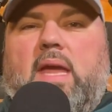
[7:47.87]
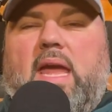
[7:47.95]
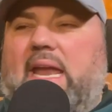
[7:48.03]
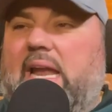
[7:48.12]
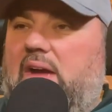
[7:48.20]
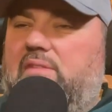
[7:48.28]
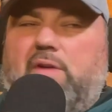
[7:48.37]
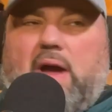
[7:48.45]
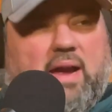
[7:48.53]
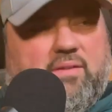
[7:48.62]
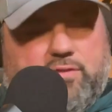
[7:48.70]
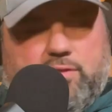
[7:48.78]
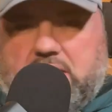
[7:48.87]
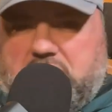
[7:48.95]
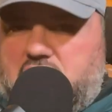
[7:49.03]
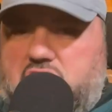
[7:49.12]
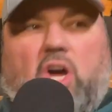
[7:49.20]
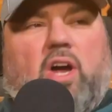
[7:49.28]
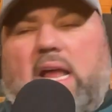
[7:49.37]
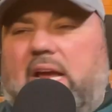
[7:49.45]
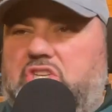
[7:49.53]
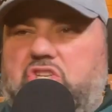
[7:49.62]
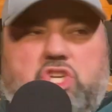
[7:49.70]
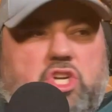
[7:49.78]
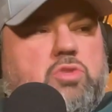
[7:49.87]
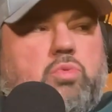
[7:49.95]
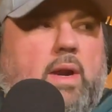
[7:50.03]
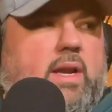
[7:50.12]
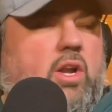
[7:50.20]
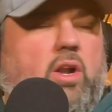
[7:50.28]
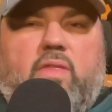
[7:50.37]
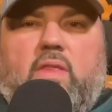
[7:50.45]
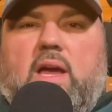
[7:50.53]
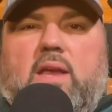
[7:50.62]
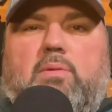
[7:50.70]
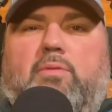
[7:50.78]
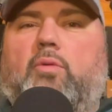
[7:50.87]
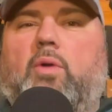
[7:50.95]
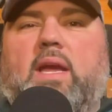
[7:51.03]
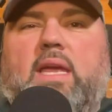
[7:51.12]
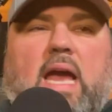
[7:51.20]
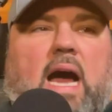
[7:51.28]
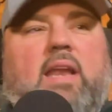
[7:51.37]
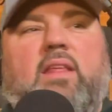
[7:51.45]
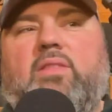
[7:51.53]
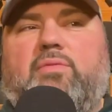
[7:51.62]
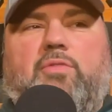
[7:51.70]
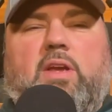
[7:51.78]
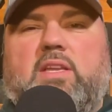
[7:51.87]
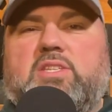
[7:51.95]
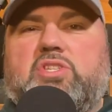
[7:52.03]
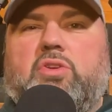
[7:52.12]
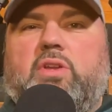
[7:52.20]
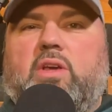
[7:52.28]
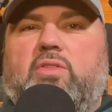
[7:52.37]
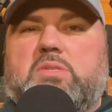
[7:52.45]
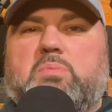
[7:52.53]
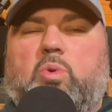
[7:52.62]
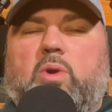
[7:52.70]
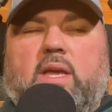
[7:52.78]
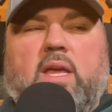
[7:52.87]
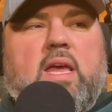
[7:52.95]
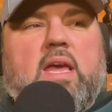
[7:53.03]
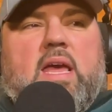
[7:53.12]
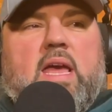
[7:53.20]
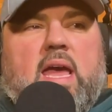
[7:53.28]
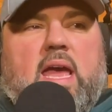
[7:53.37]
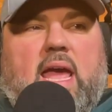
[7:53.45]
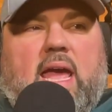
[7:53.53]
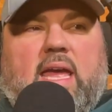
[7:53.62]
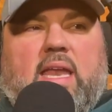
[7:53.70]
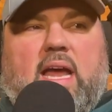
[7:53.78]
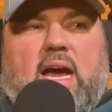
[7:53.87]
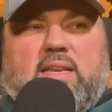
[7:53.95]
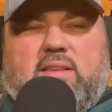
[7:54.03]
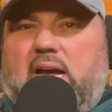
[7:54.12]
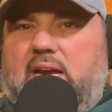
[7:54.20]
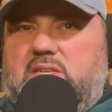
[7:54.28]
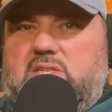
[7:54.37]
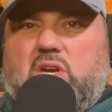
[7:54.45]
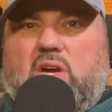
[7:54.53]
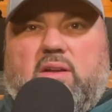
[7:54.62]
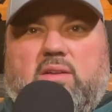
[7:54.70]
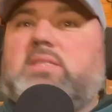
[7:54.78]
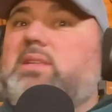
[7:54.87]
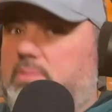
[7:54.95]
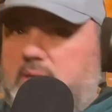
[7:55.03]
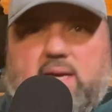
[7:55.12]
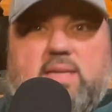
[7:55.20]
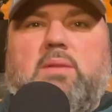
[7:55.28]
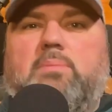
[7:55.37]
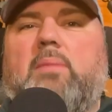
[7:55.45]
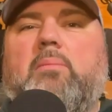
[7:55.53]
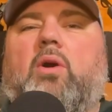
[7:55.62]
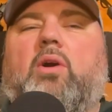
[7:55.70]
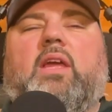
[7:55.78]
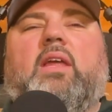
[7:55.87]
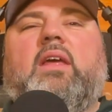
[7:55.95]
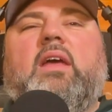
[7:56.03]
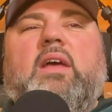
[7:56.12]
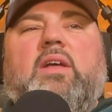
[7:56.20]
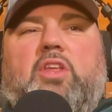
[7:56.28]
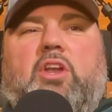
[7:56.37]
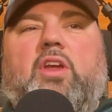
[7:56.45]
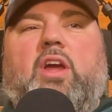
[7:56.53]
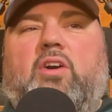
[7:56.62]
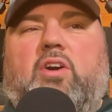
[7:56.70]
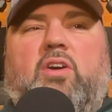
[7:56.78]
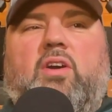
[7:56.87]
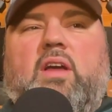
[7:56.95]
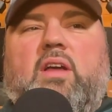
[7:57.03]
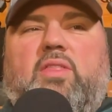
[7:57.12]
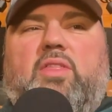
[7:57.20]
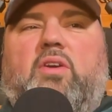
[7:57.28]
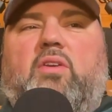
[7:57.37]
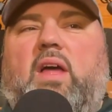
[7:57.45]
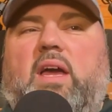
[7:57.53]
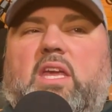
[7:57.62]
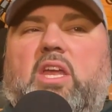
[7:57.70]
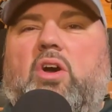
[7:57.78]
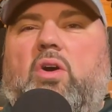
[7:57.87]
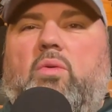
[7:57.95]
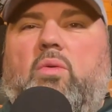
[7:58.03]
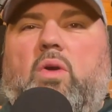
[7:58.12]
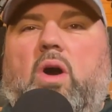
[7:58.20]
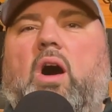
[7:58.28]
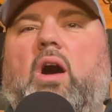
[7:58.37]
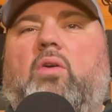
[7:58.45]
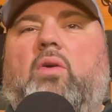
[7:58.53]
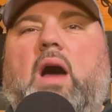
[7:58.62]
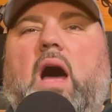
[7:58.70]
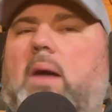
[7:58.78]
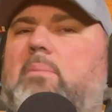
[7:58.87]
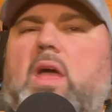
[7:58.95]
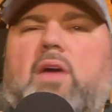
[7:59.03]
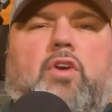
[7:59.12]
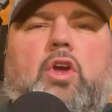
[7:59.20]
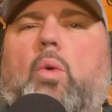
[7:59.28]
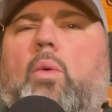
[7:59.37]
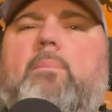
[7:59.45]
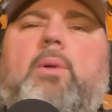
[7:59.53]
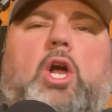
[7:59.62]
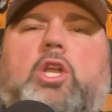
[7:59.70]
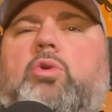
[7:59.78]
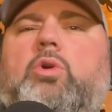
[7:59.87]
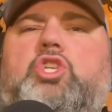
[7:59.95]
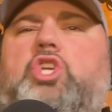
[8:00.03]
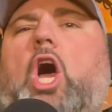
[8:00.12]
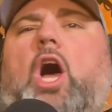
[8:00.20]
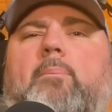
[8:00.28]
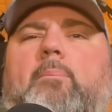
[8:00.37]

And I've I've I saw it. I just read it online before I got in the freaking studio this morning. And I, I saw some guys in my market that are younger that are like, you know, oh, I'm never going back to a job,